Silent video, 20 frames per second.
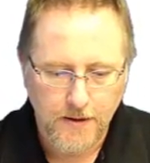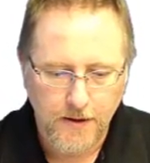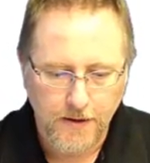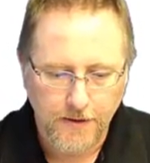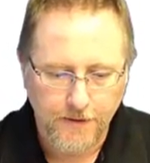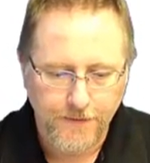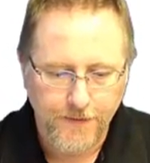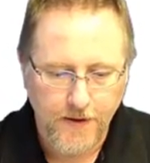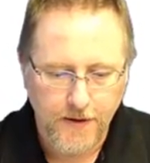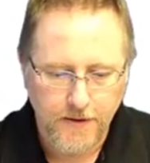Now
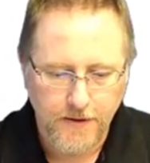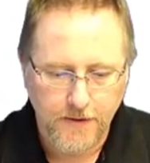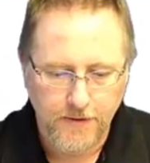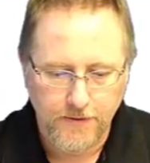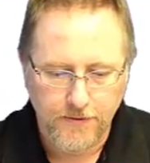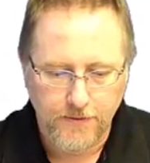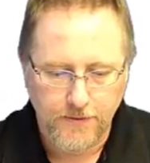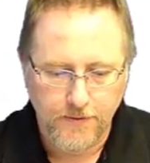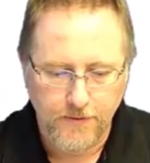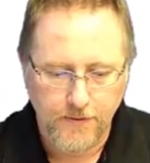you'll find
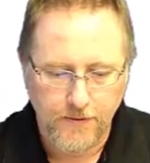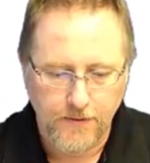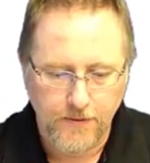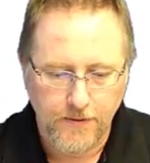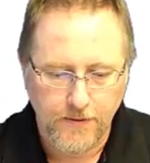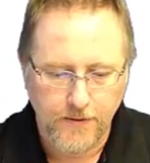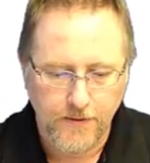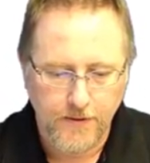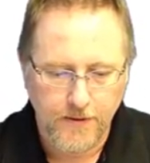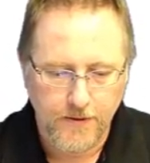these,
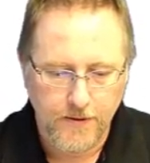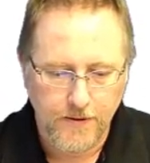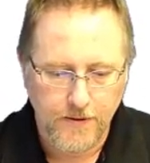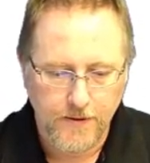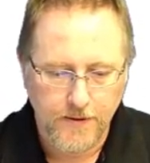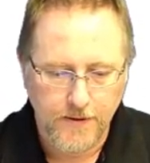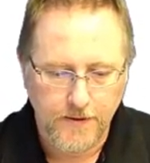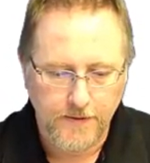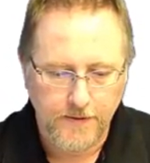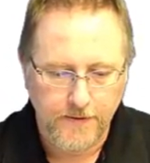
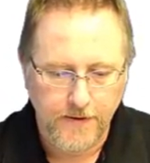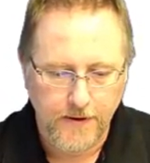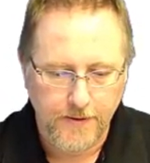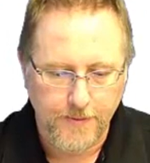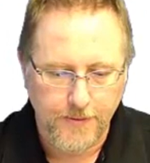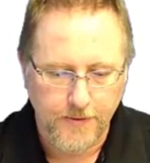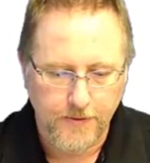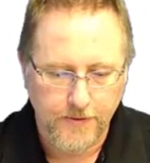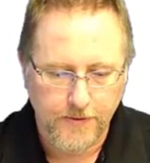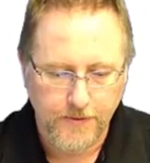these
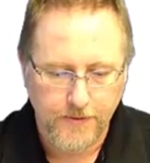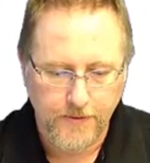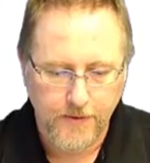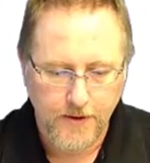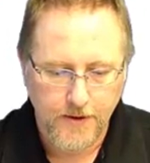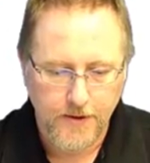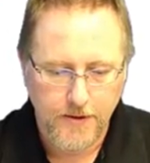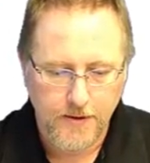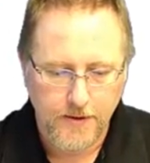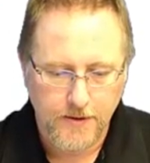samples
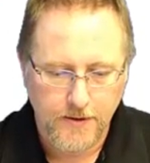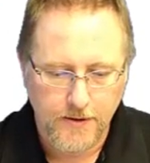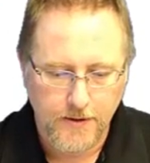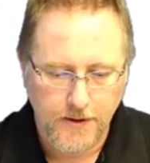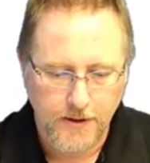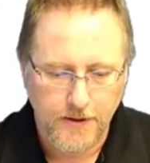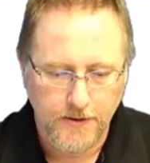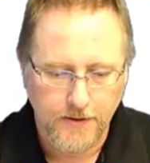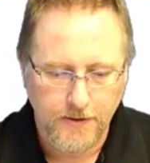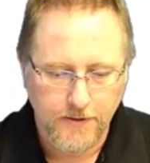uh,
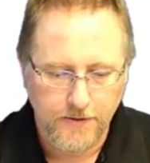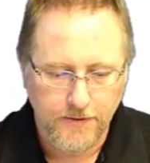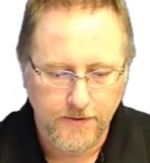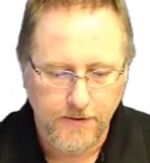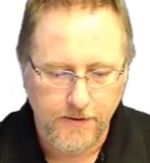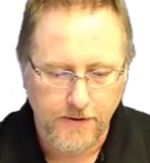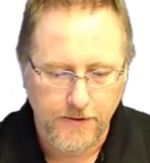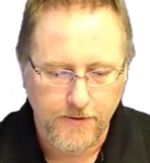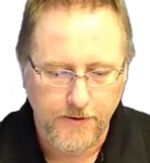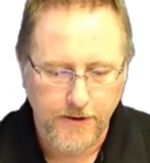in the
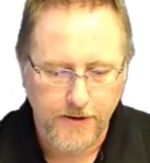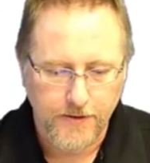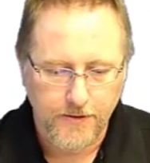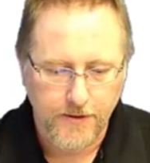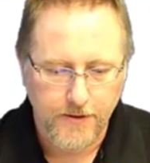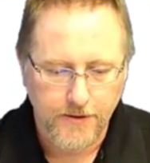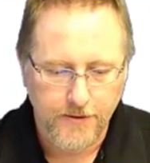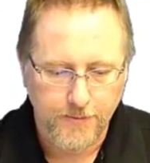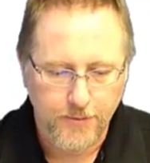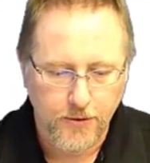install
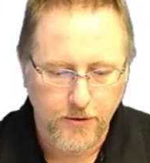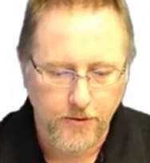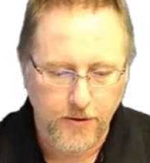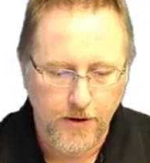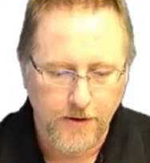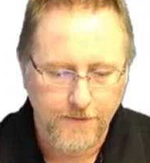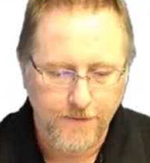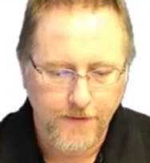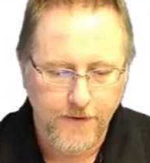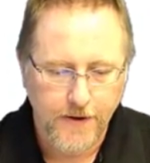directory under
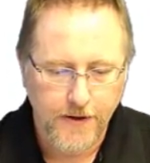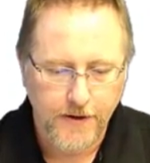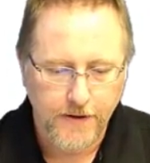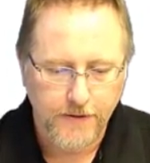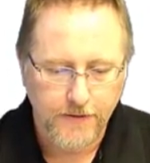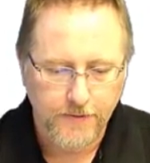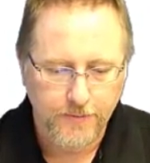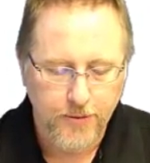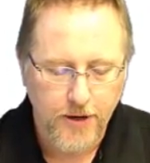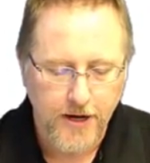program
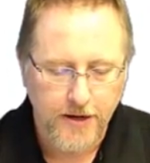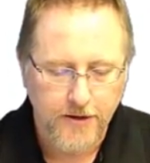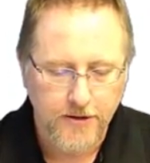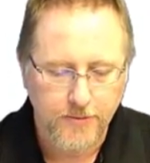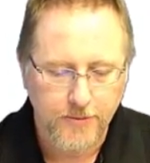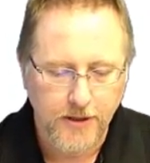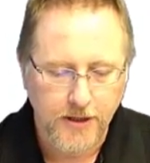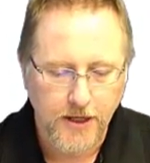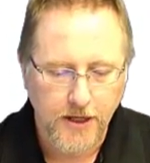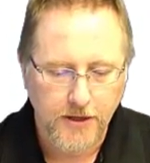files, Brad
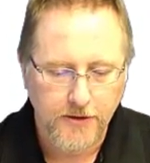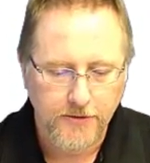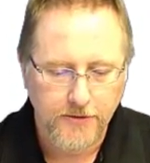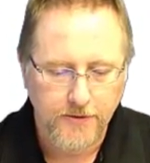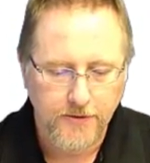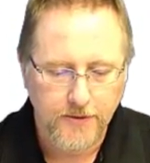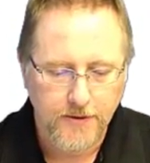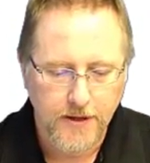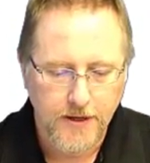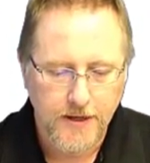
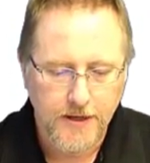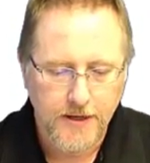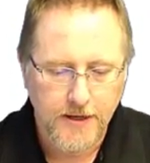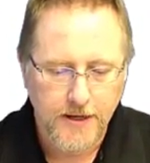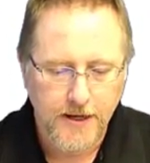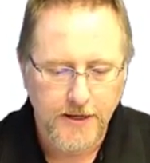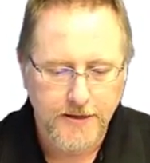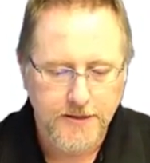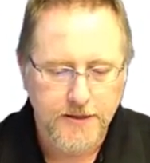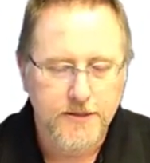communication,
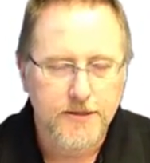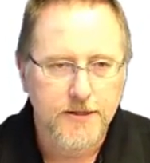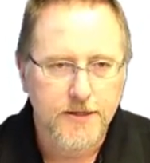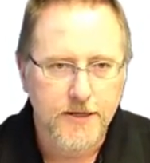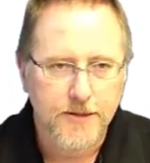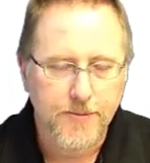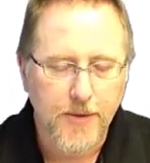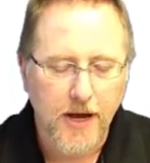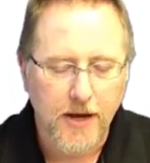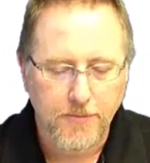
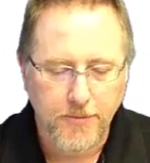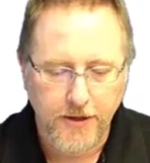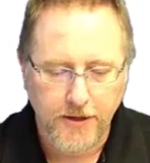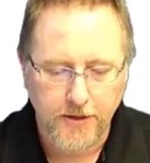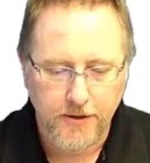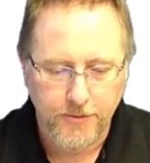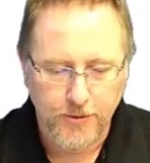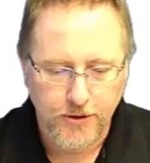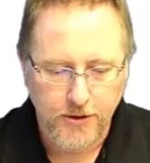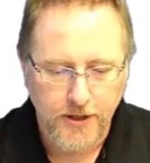SST
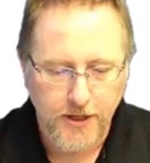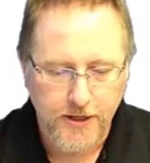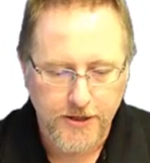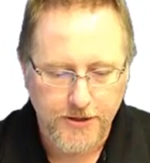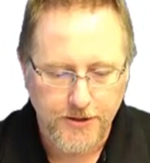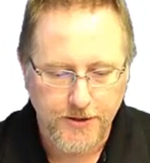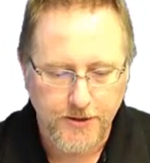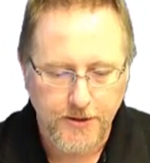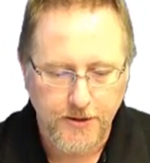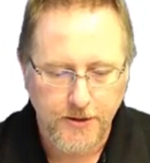backplane
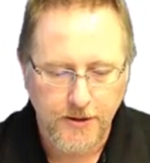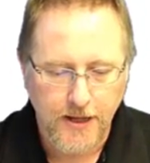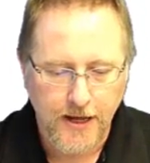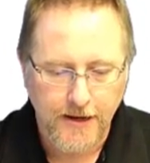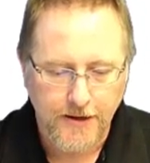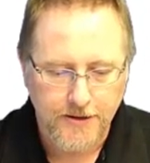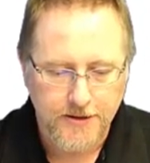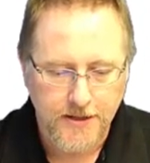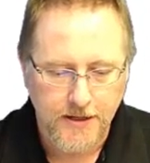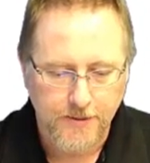communication,
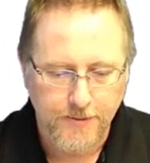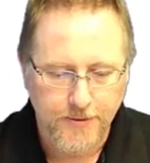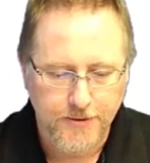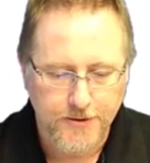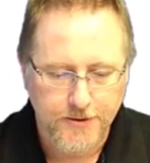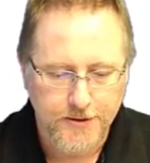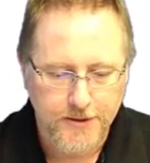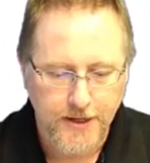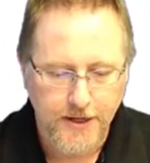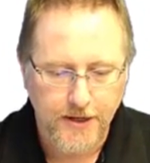ladder
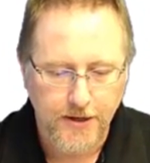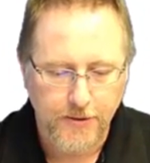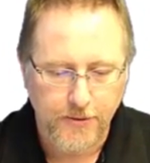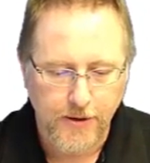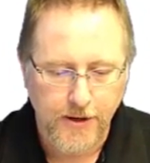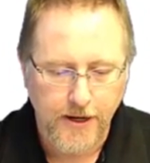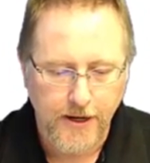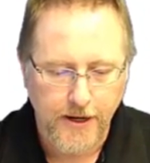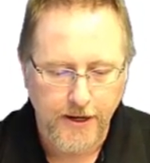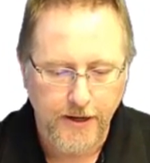samples,
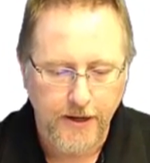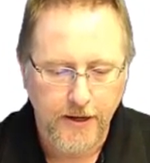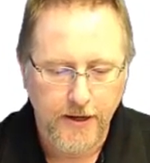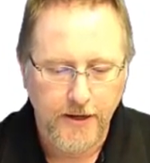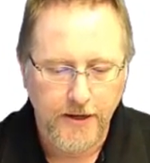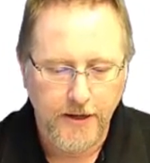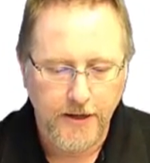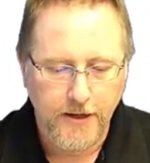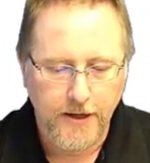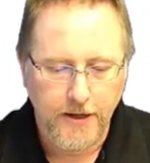AOI,
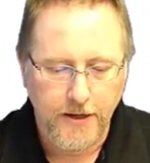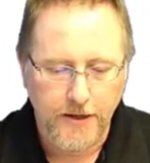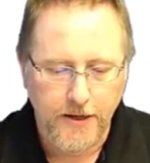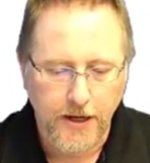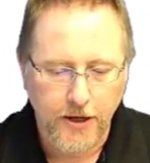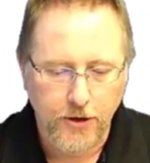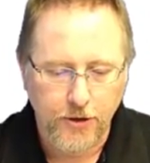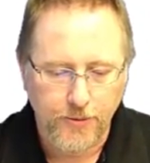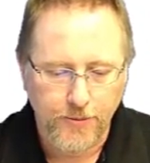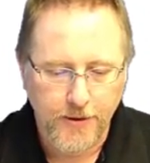
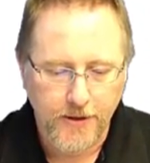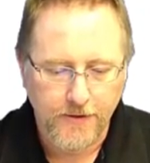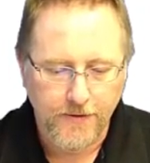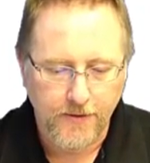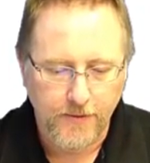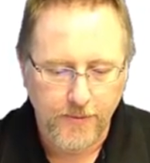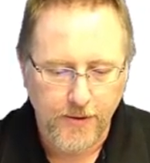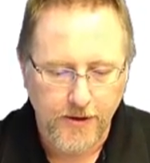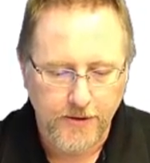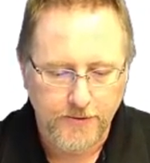and AOP
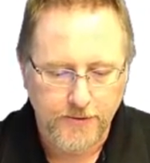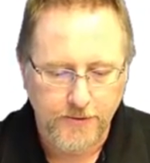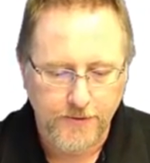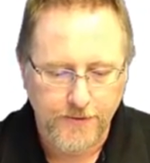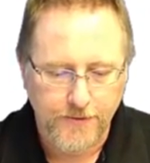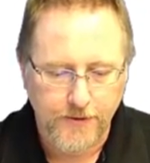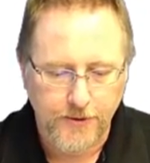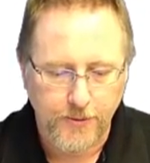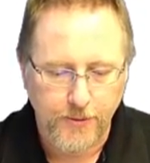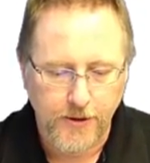for module
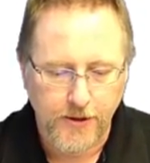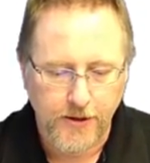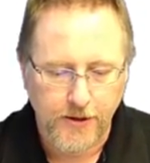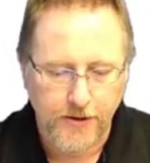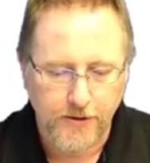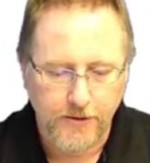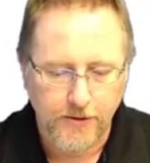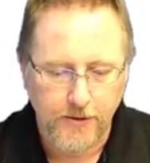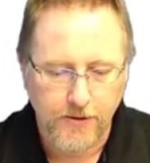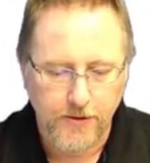
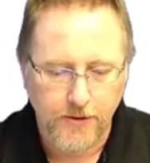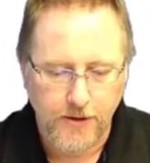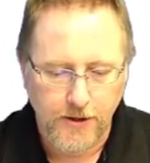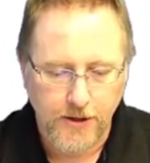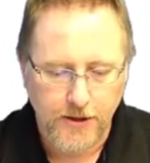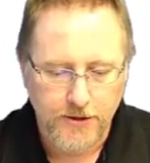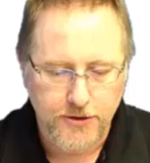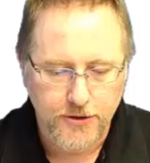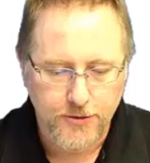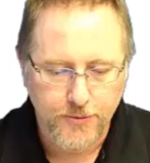firmware
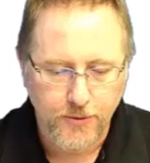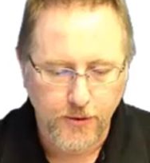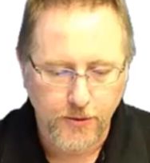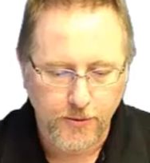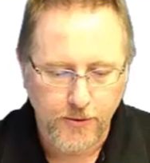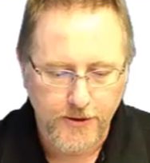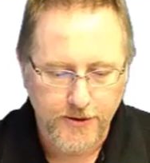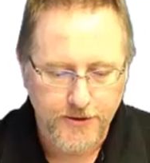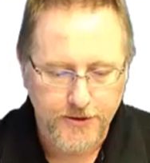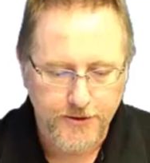uh,
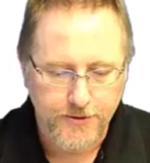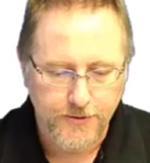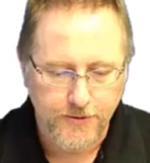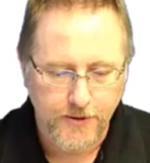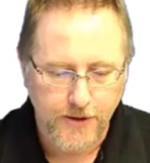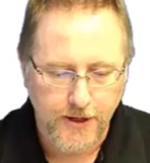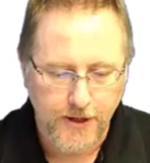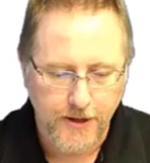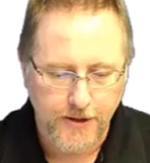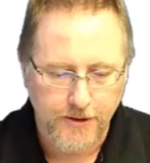2.12
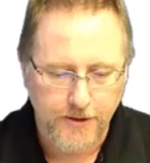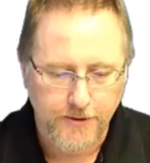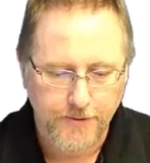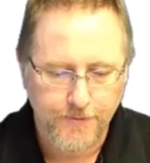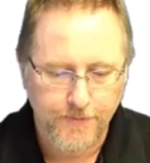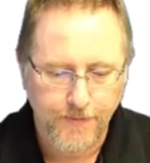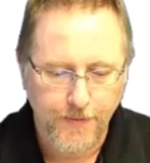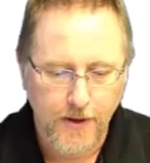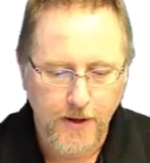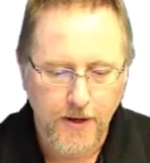or higher.